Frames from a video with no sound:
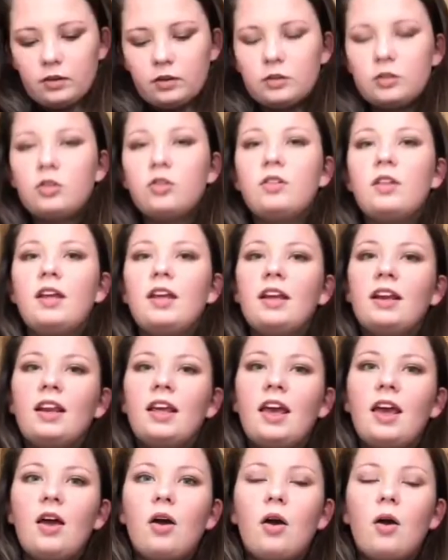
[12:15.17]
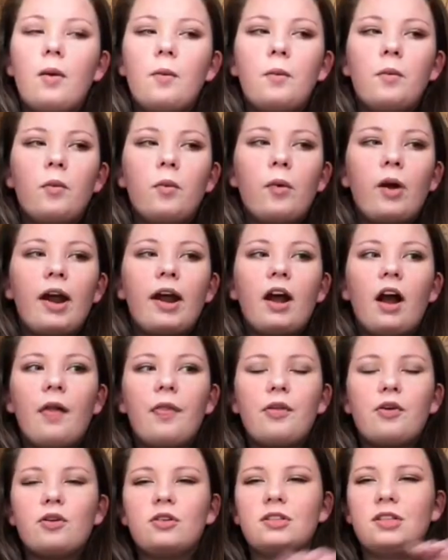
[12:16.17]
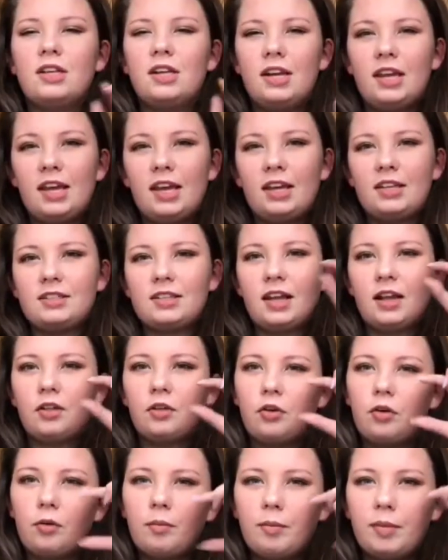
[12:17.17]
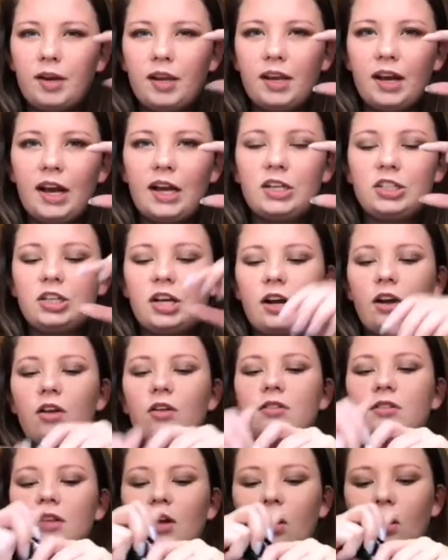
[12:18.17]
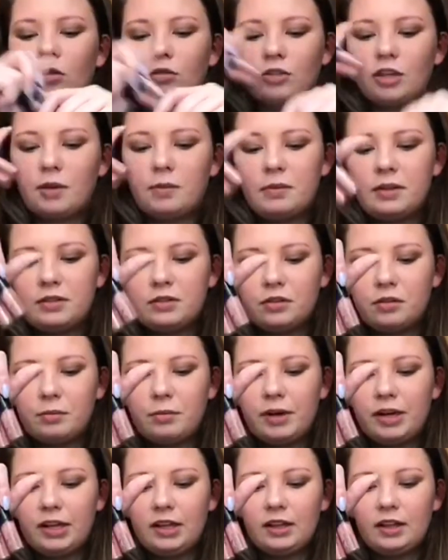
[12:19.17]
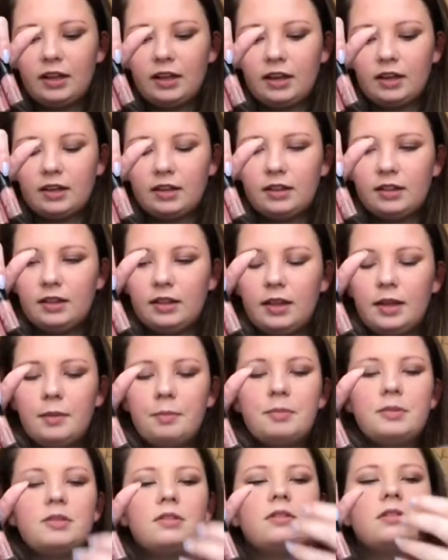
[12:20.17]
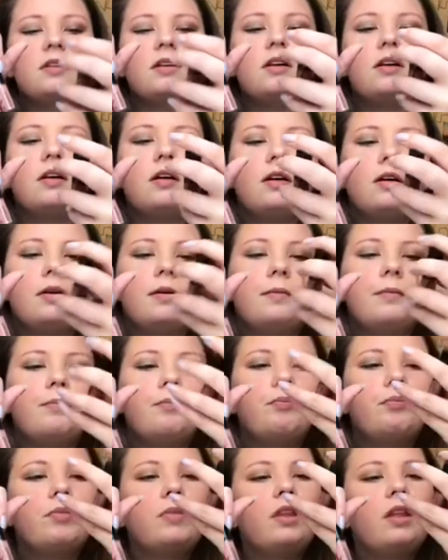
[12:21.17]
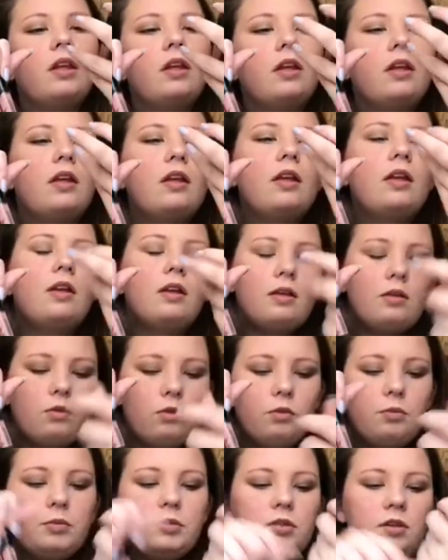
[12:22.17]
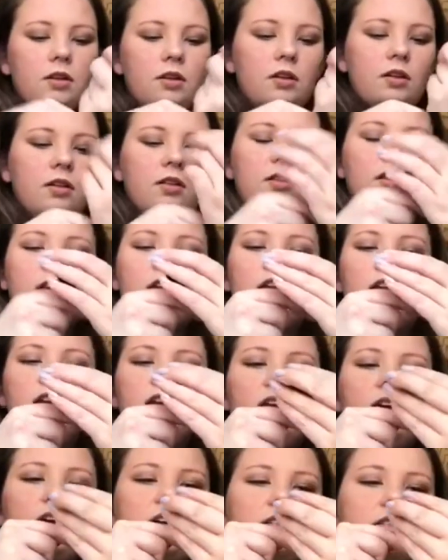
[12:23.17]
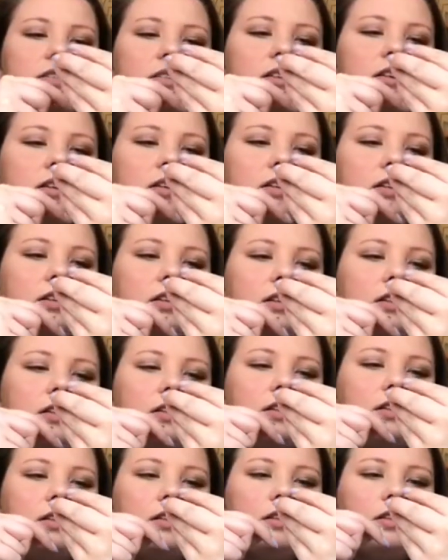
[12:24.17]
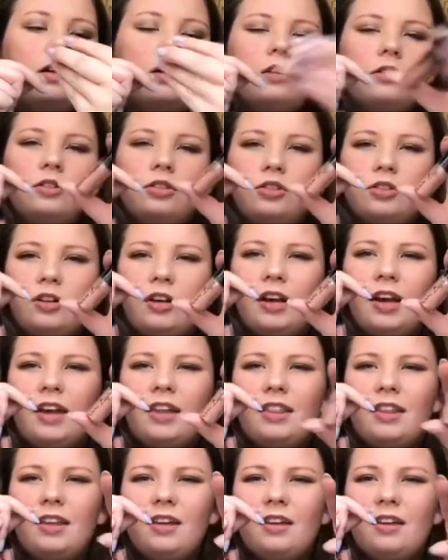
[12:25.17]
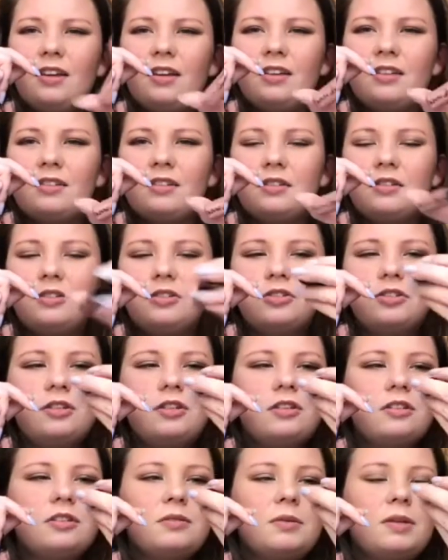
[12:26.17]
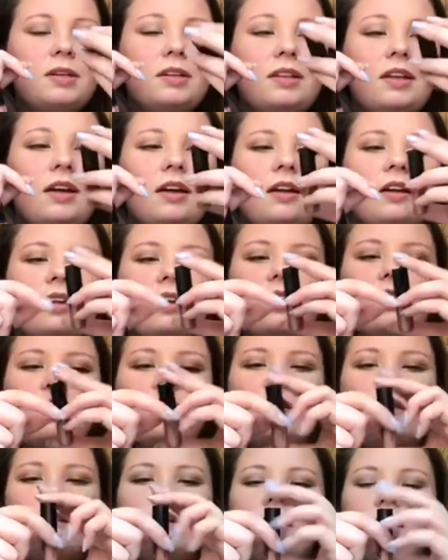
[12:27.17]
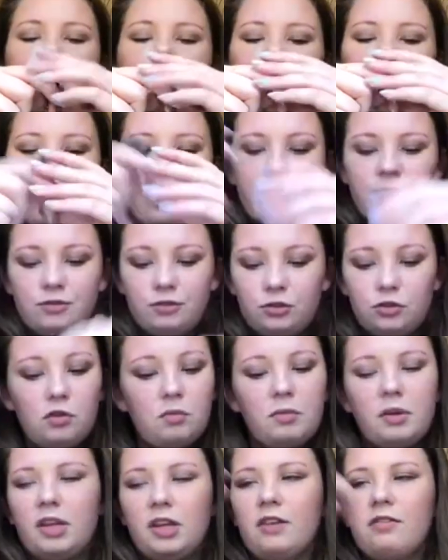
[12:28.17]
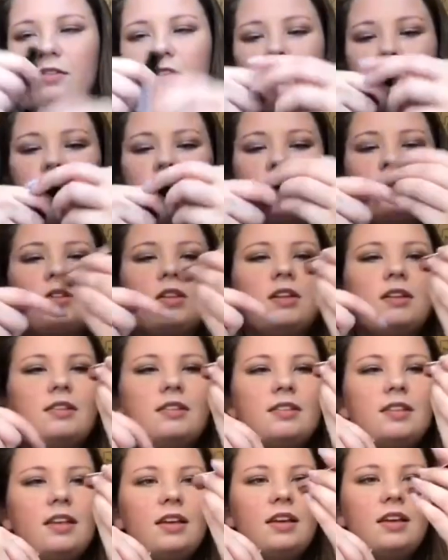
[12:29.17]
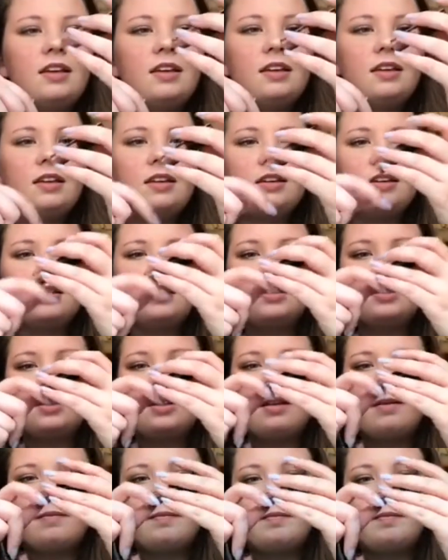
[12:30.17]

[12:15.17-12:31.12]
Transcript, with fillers: So then, um, where I got those NYX, like, little mini eyeshadows, also came these little mini, like, lips, um, oops, the NYX Lingerie, I think it is, Lingerie or something like that, and I have so many of them. So this is